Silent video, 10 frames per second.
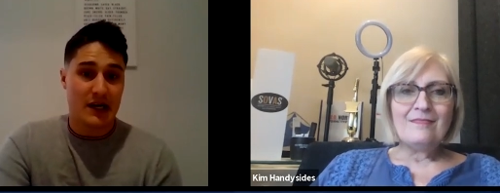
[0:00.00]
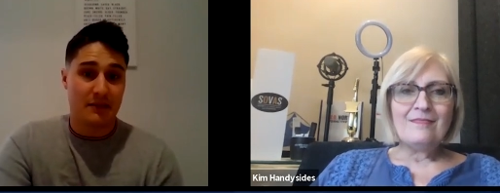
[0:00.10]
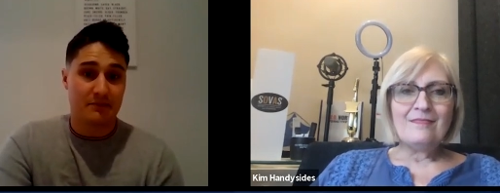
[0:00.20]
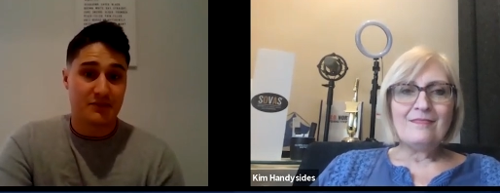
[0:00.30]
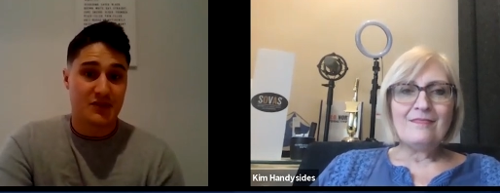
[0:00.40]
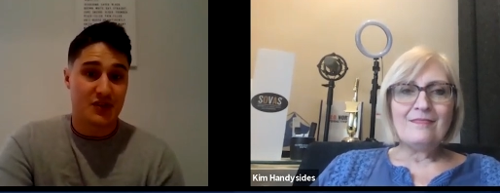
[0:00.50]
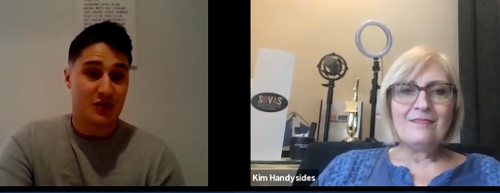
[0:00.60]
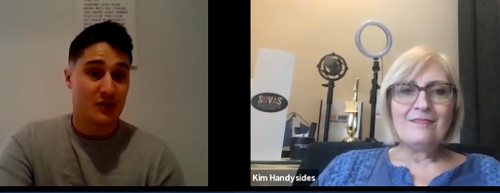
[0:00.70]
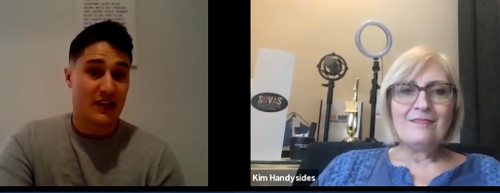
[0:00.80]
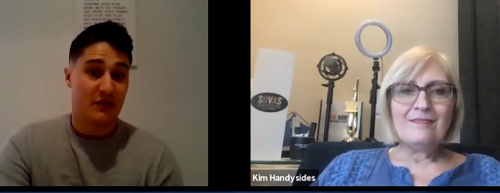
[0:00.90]
Speaker 1: um,
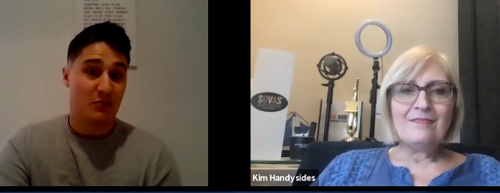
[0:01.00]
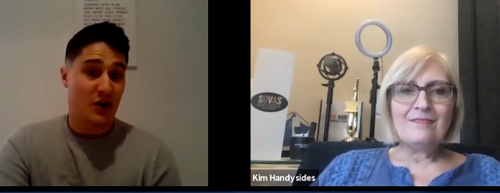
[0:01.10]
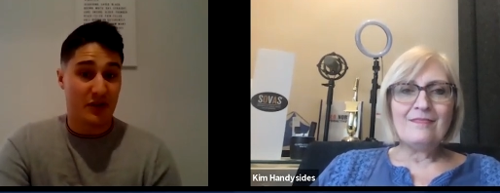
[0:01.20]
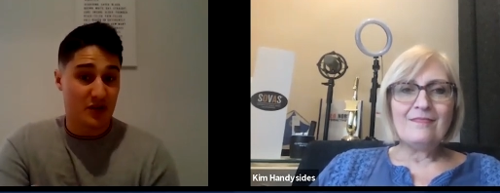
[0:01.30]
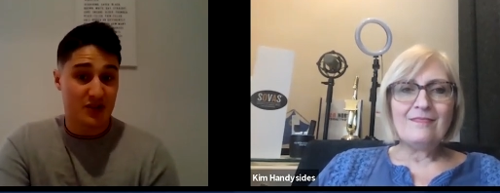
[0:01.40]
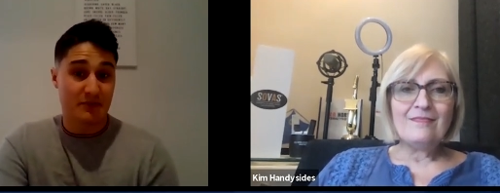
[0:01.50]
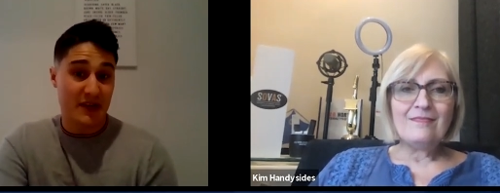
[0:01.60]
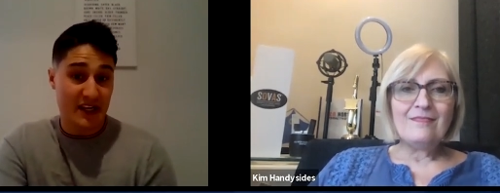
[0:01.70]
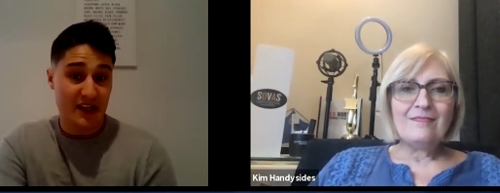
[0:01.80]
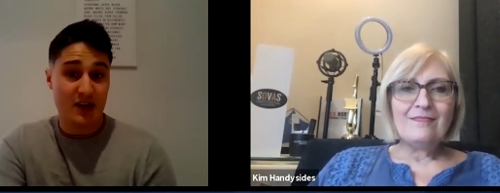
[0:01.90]
do you even bother
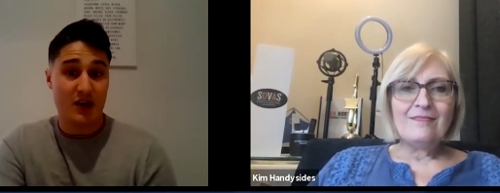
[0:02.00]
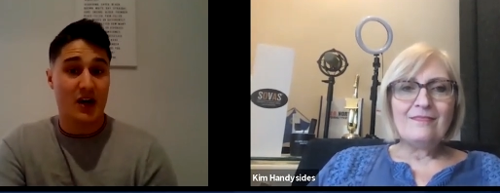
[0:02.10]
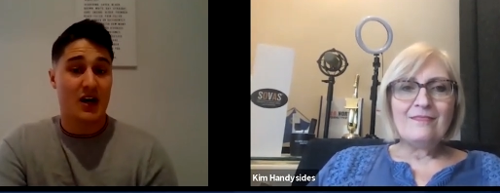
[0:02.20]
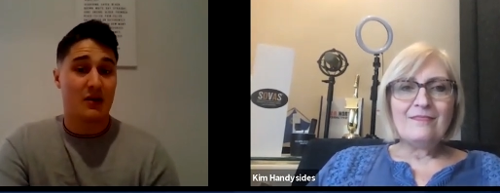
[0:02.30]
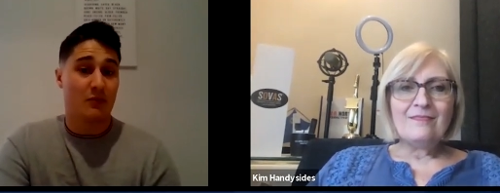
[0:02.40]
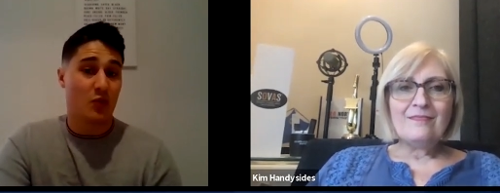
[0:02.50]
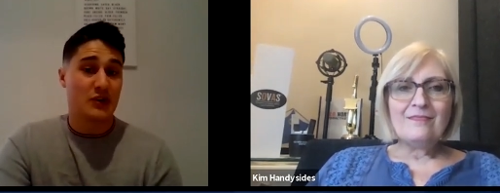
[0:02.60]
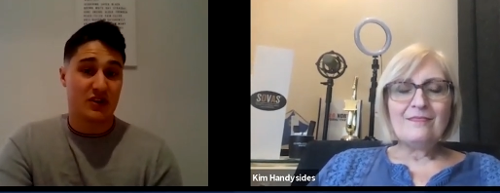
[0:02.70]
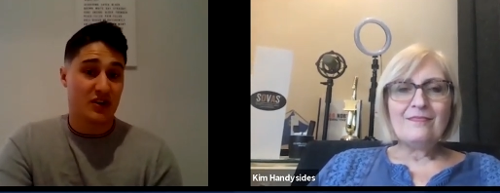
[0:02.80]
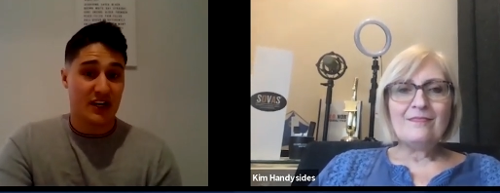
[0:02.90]
submitting?
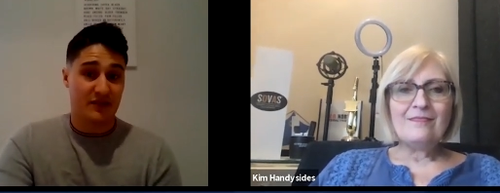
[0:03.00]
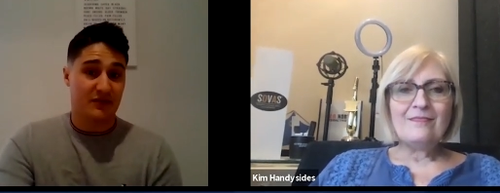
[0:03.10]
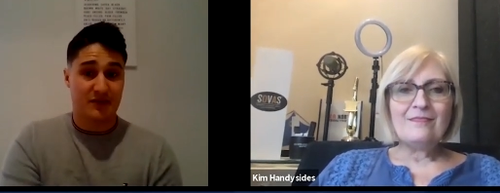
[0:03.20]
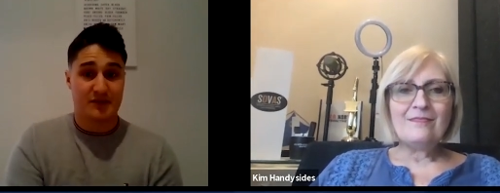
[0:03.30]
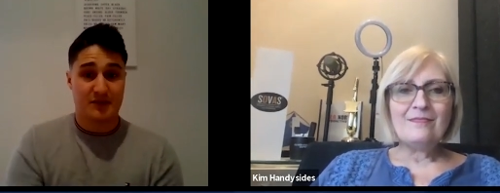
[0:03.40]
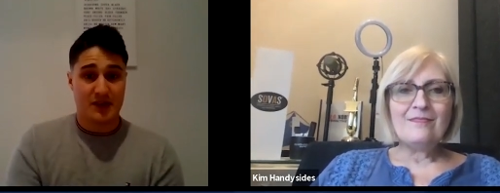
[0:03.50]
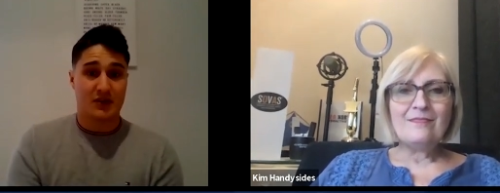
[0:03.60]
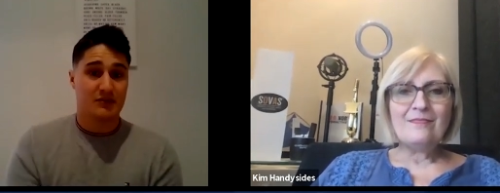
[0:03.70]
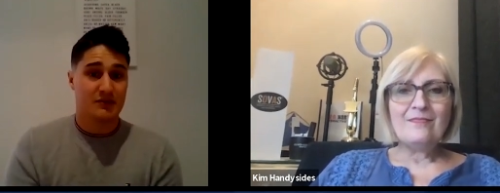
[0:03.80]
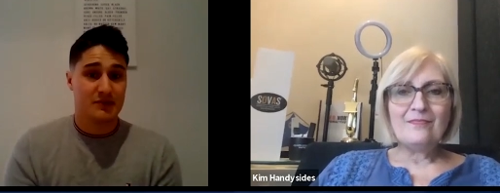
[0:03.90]
Um, what's your kind of
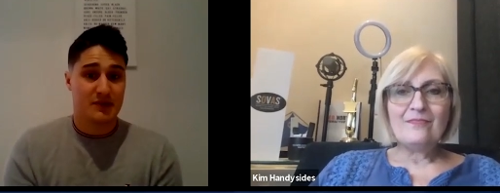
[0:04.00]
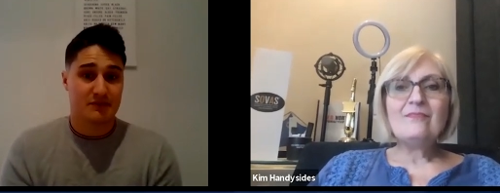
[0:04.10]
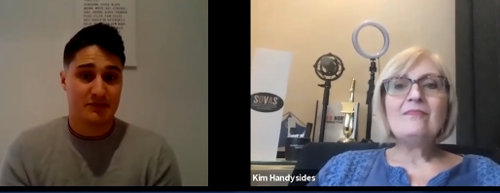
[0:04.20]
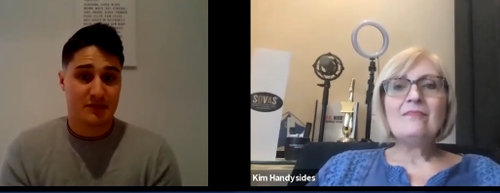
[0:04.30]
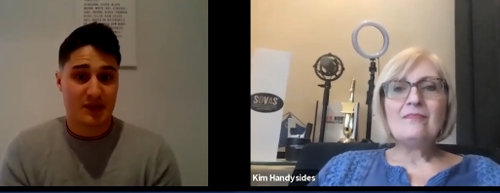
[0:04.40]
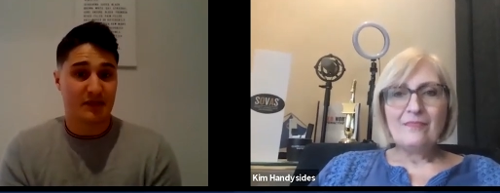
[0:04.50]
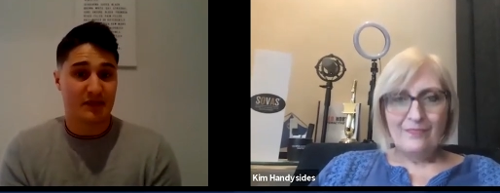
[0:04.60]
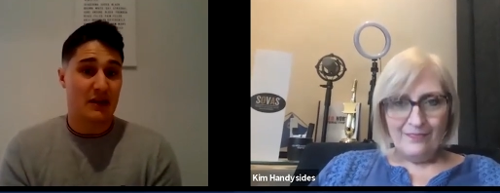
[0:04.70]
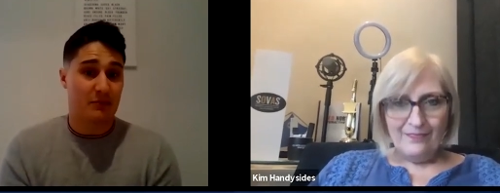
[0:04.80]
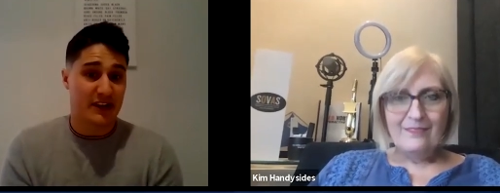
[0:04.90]
you know
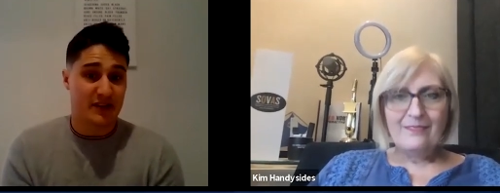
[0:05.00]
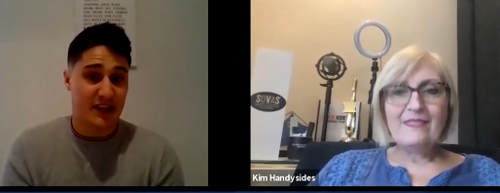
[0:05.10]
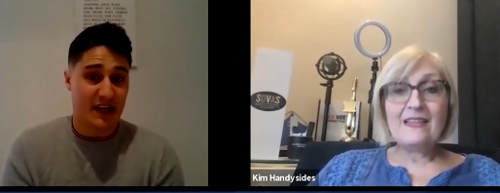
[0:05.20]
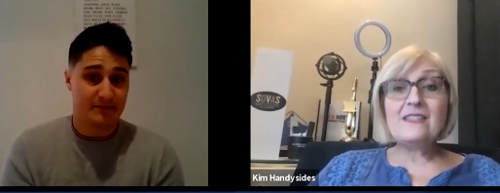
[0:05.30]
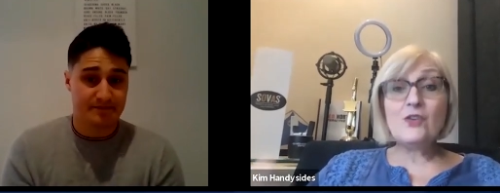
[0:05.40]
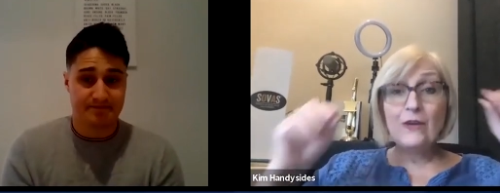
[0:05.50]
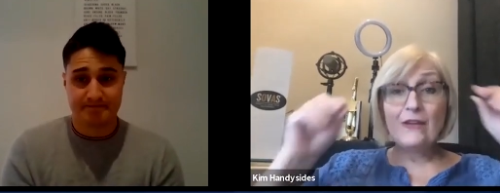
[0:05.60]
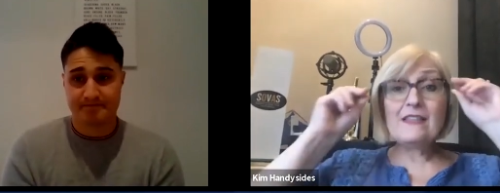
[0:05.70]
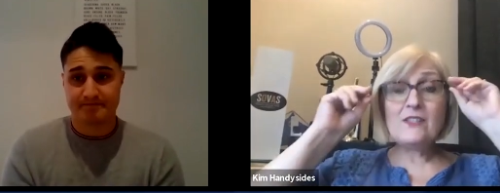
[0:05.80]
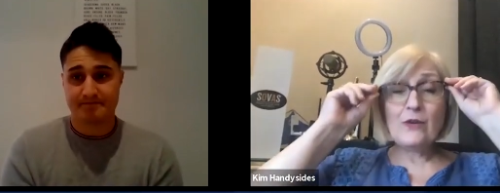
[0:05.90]
kind of game plan on that?
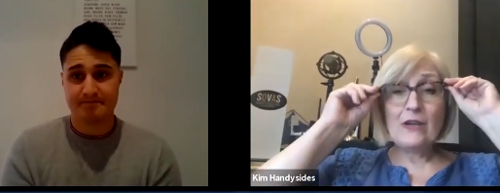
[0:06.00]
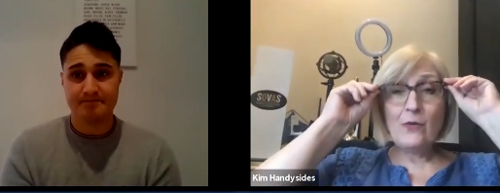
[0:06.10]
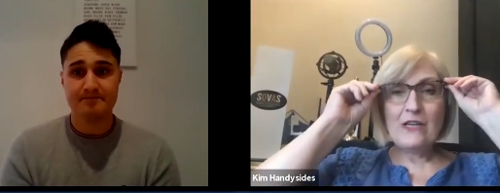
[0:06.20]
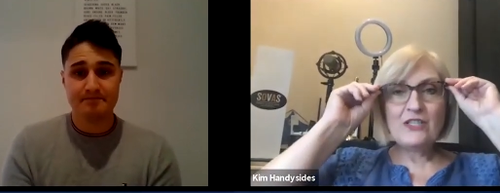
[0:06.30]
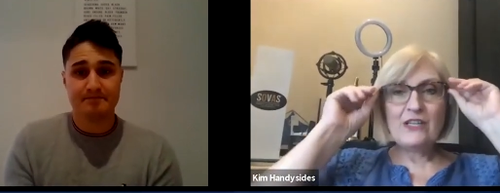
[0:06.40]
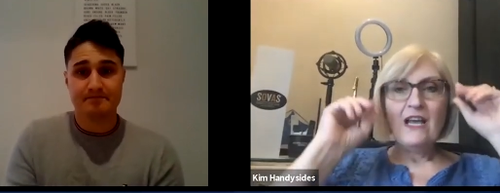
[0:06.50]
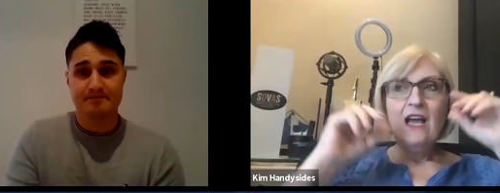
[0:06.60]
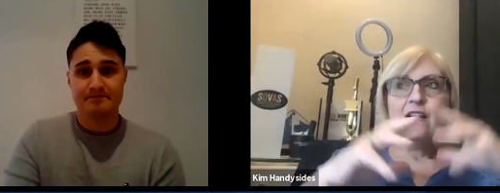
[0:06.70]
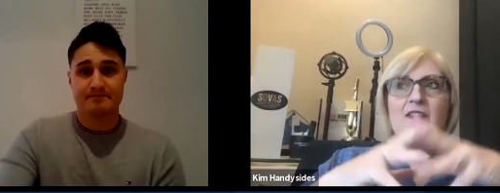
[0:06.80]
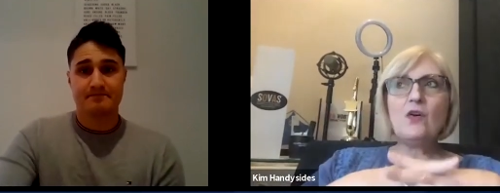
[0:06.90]
Speaker 2: That's a great question.
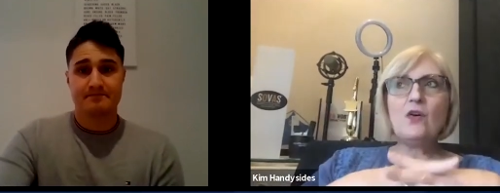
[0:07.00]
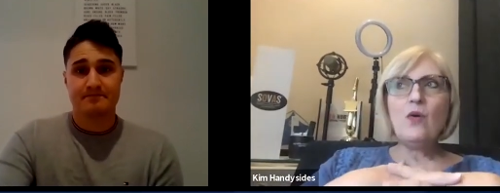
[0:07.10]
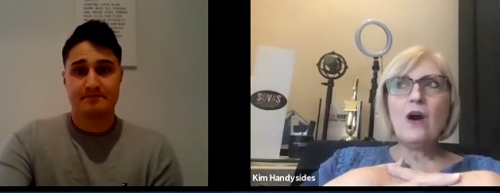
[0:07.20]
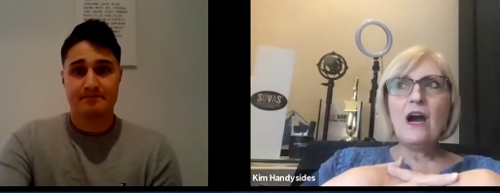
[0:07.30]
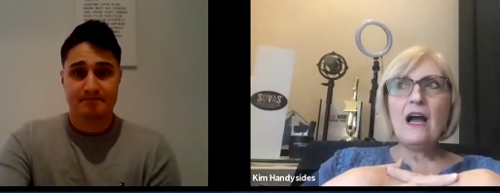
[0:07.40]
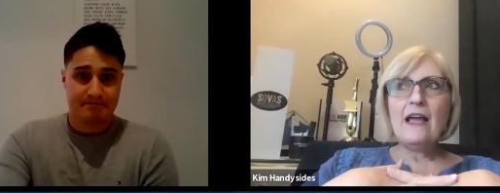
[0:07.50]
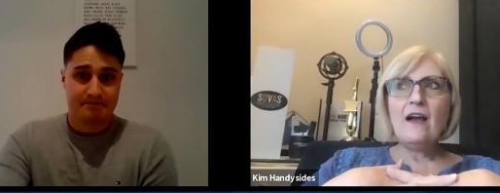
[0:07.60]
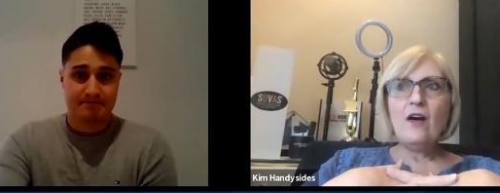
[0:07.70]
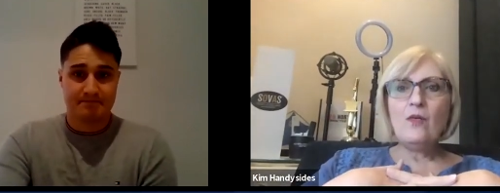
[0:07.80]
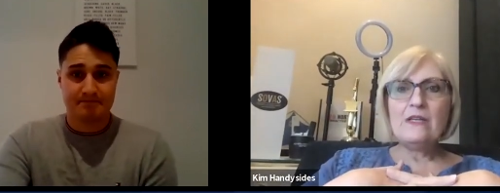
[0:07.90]
So
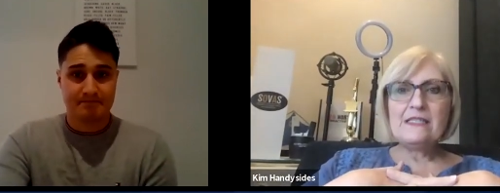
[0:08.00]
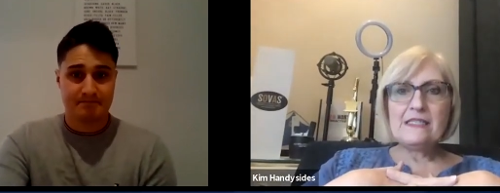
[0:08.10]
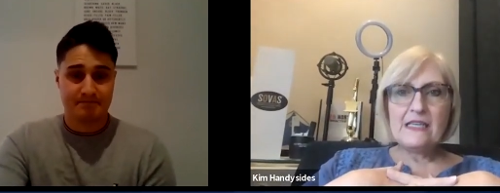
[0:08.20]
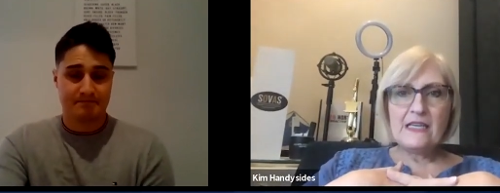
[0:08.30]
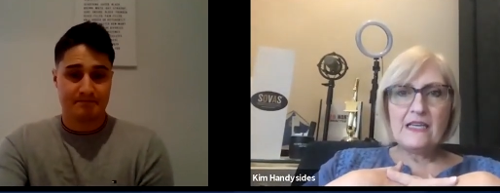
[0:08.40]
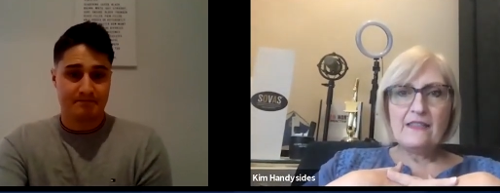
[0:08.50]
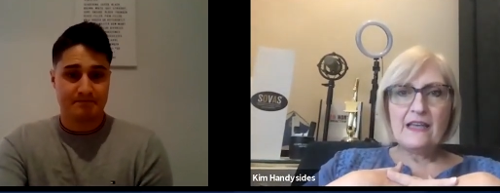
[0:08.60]
I always think